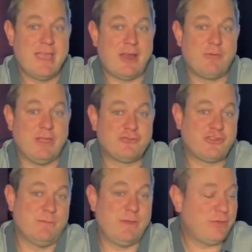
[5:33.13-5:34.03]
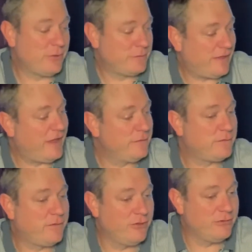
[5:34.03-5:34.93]
And we attribute those things
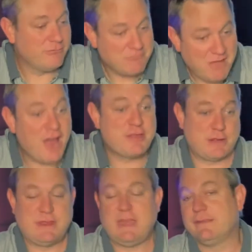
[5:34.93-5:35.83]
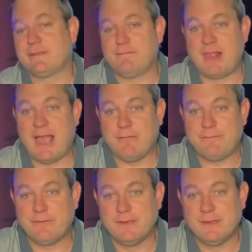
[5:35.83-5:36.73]
to other things of
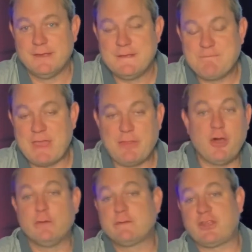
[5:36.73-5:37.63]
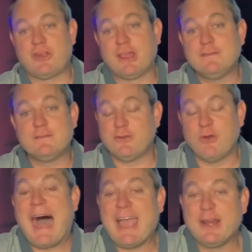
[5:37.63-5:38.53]
life. And those turn into
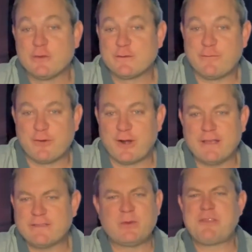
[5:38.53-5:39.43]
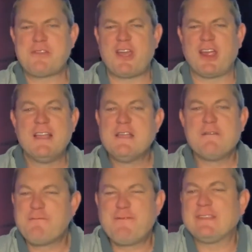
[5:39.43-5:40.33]
idols for us, whether they're
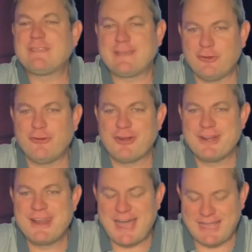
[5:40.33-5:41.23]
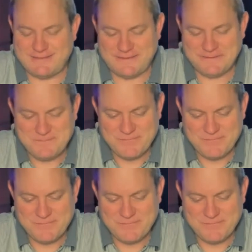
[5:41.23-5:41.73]
physical or not.